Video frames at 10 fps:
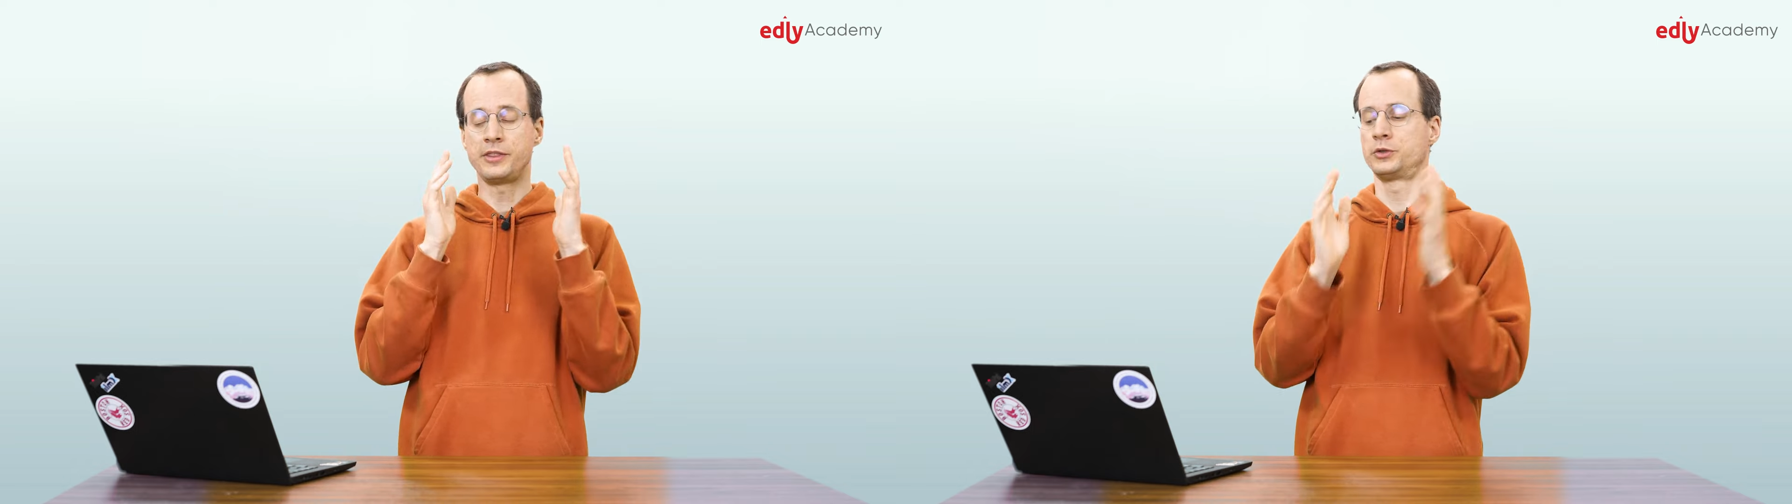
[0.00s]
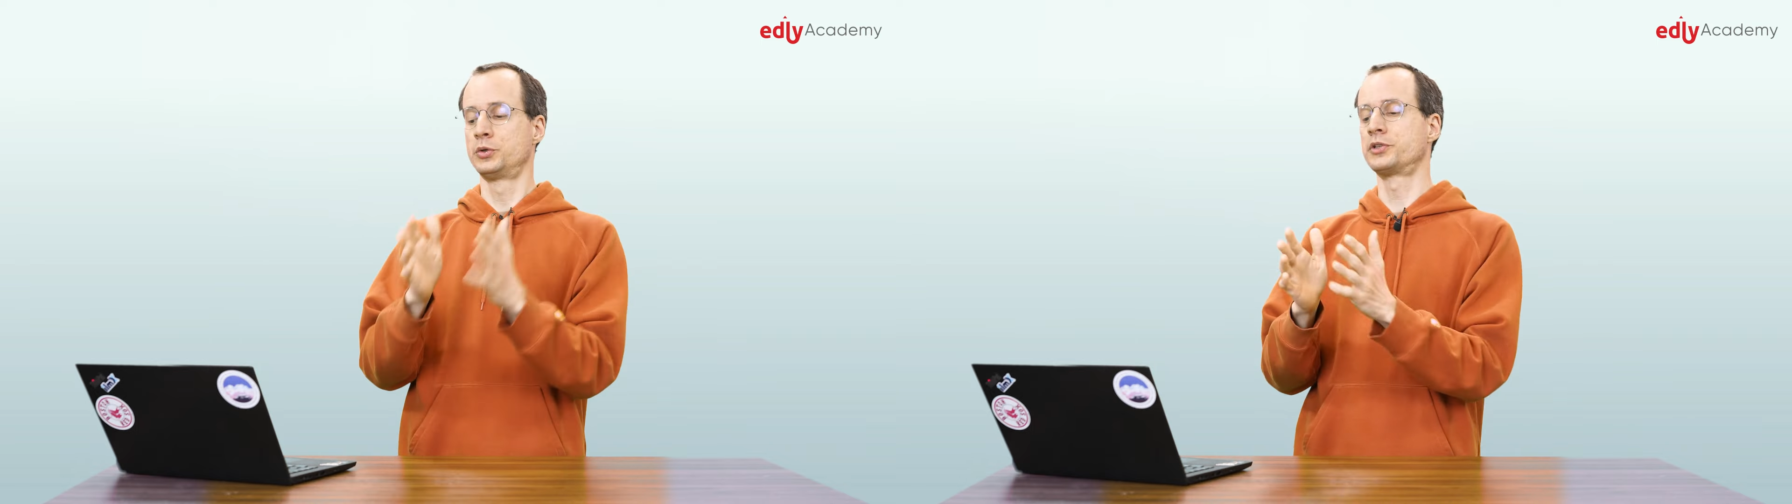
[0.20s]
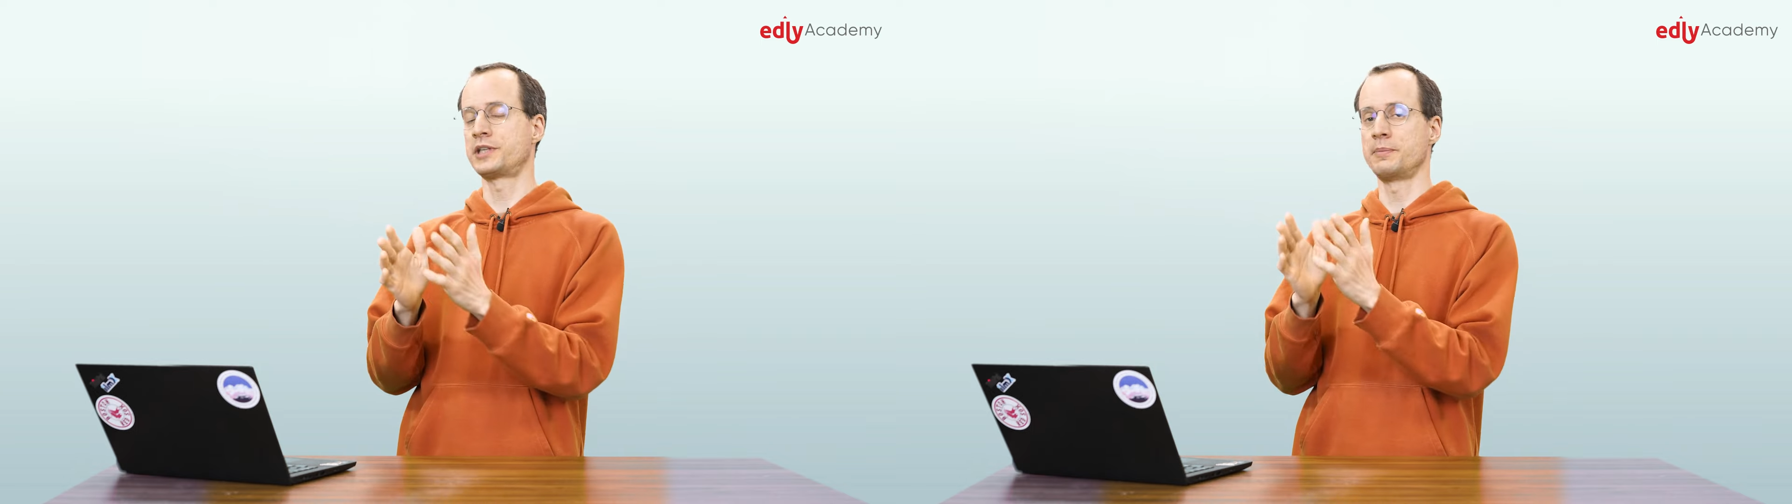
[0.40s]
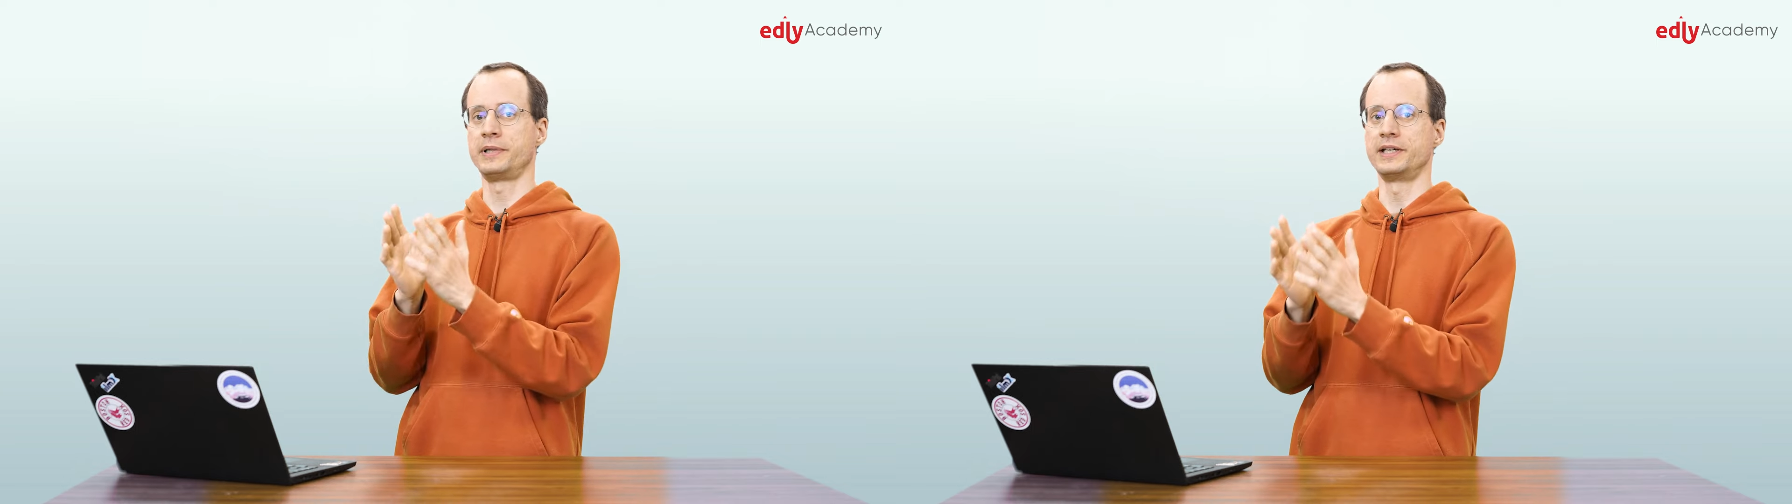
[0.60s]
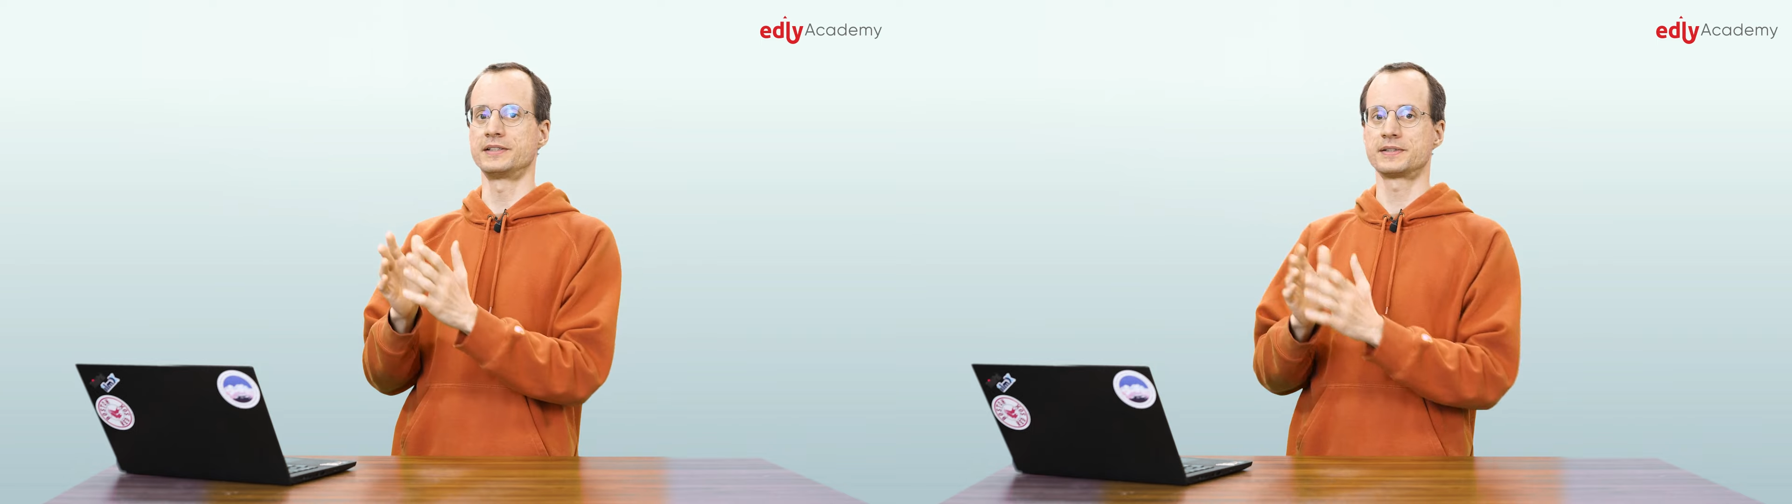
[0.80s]
the Tutor
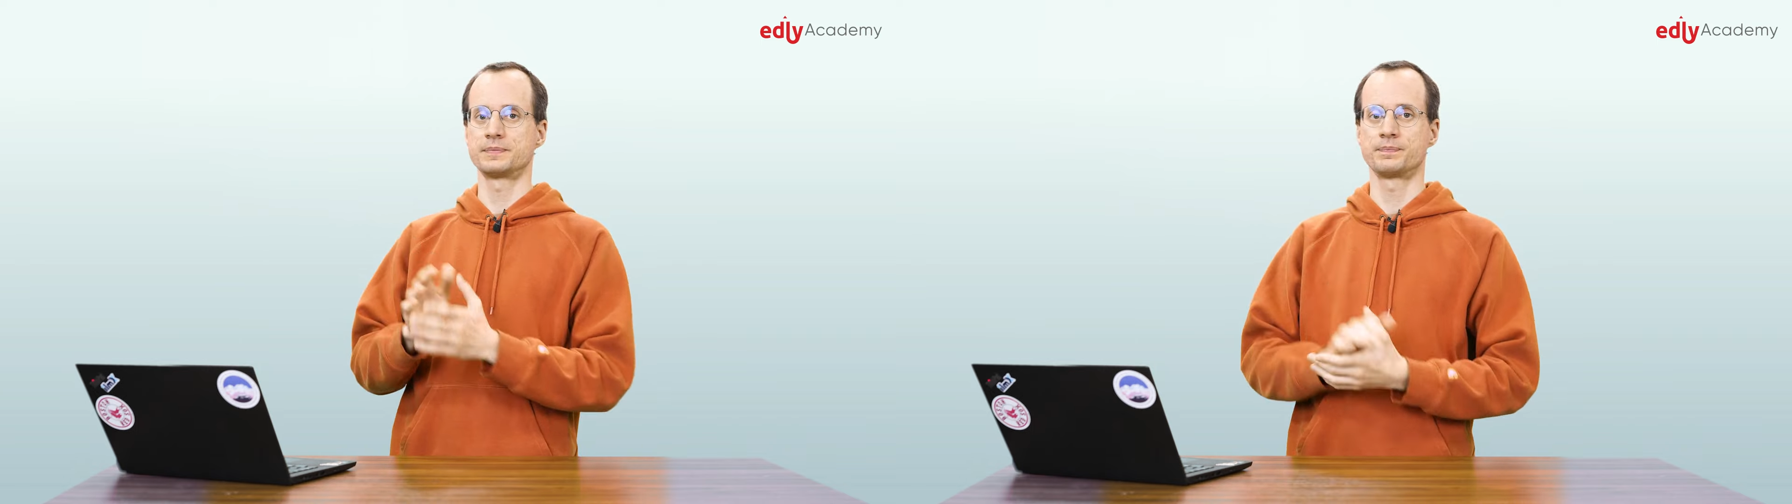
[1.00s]
templates.